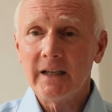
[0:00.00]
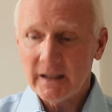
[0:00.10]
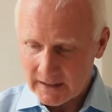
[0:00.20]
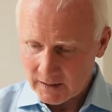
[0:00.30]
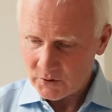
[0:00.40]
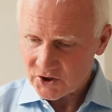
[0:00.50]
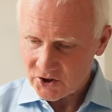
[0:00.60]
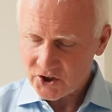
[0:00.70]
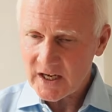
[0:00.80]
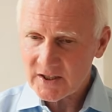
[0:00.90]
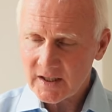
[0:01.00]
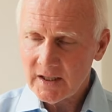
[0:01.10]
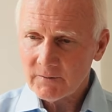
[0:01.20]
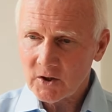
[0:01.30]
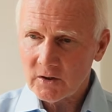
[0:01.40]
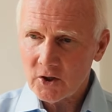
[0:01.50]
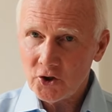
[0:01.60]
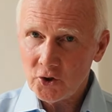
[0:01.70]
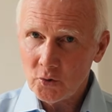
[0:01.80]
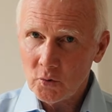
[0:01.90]
And I would suggest that
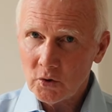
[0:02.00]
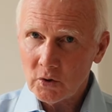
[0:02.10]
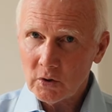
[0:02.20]
you